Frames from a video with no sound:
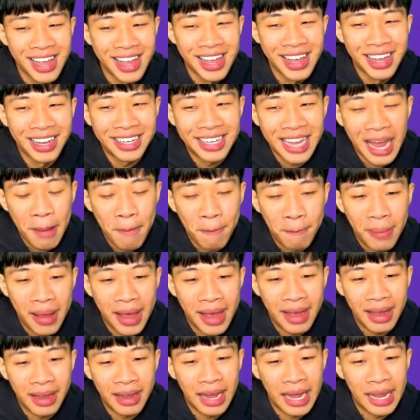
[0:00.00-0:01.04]
that
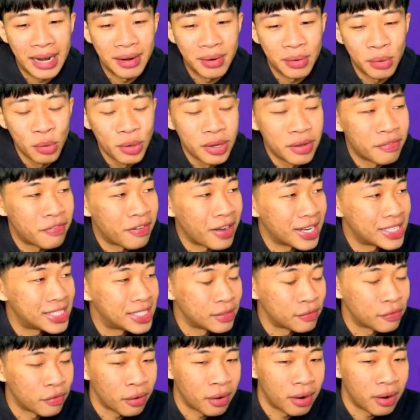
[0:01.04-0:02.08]
bet and who you fancy
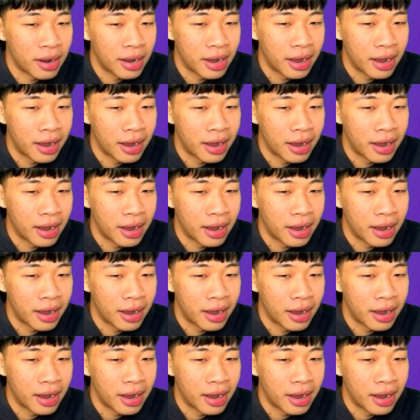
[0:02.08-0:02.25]
for it.